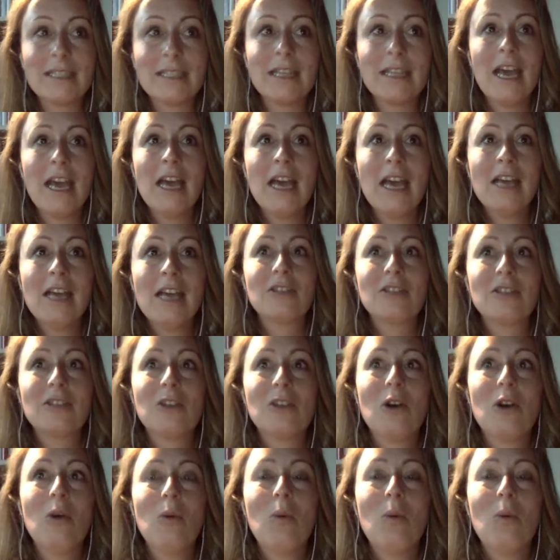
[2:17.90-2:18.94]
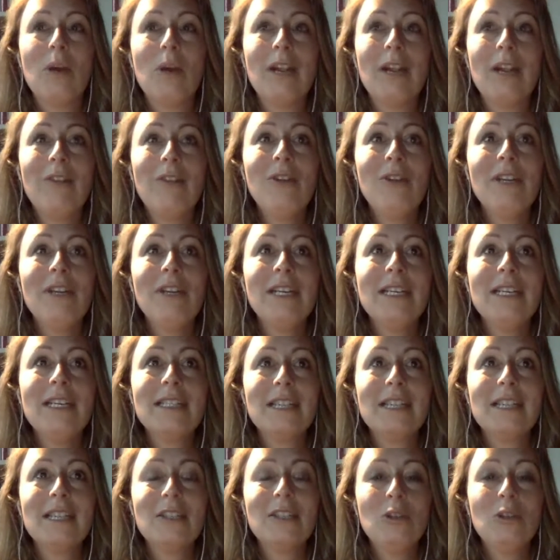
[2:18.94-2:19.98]
So whatever it is that
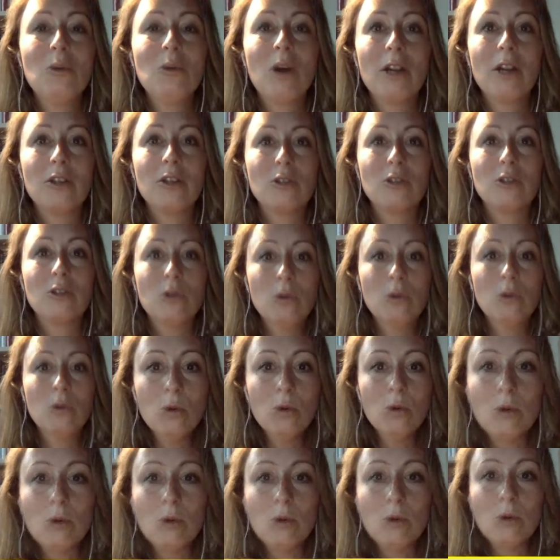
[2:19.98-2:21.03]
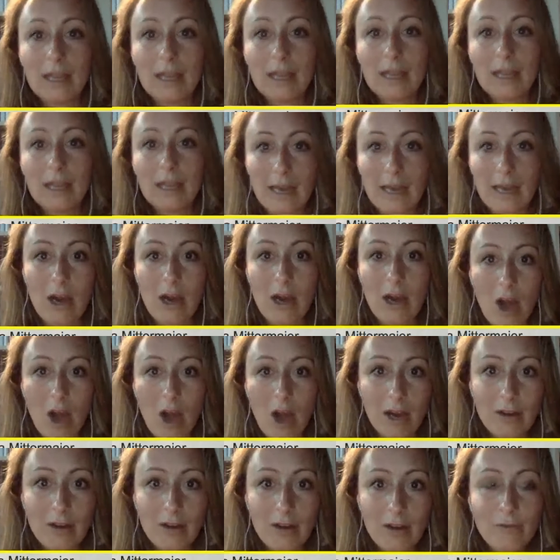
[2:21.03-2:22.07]
you are too la la la
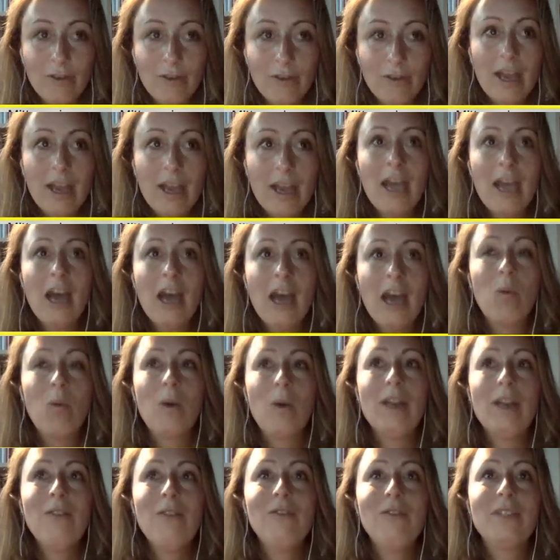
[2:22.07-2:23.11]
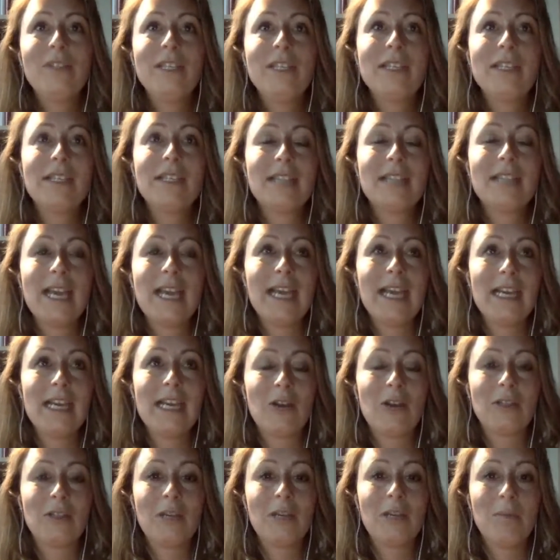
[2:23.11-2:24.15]
of, what if this
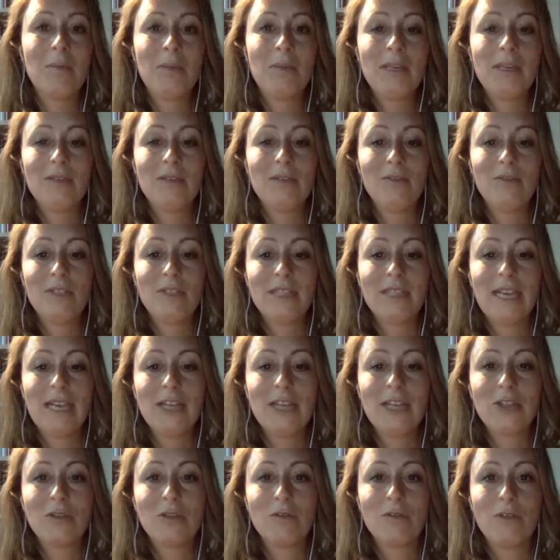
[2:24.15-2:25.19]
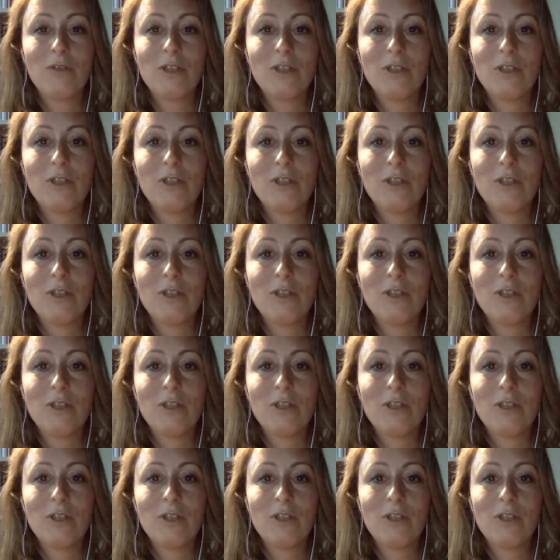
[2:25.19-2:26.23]
hangout can be an invitation for you to be
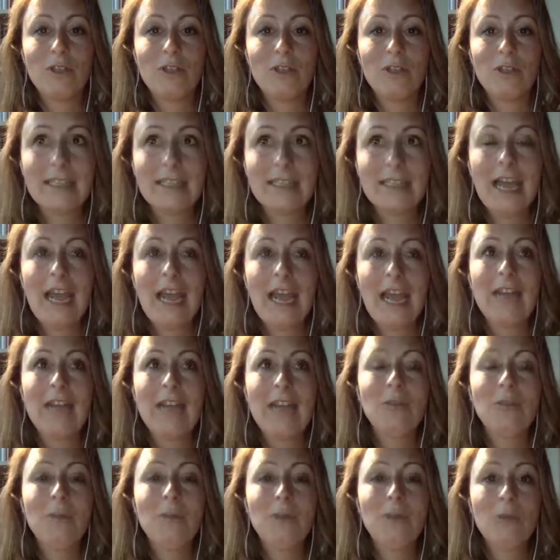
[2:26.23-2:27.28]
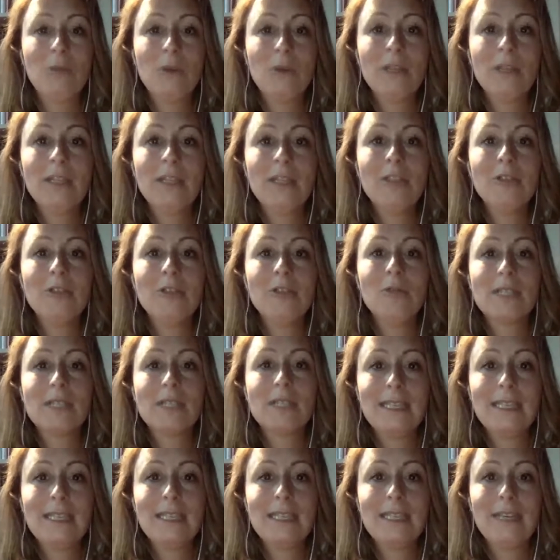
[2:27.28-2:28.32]
that, and to be willing to
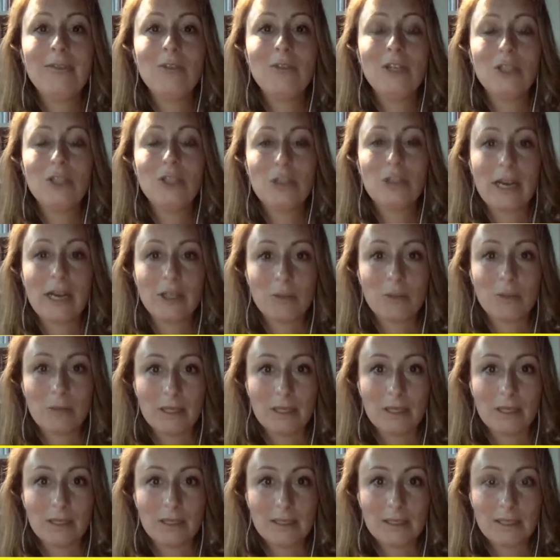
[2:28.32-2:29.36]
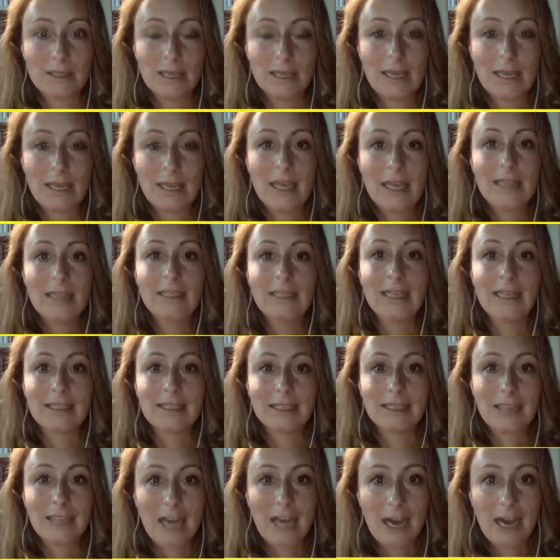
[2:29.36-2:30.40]
receive the judgments that
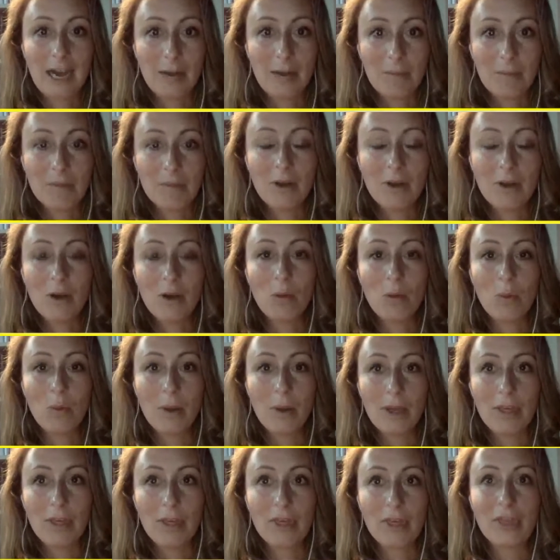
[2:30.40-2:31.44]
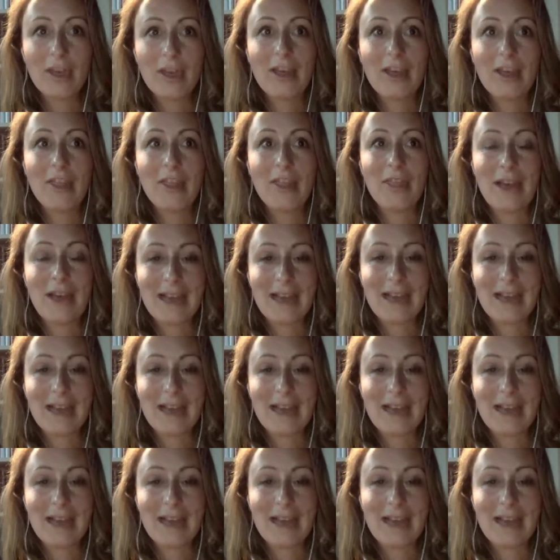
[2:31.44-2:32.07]
come with that?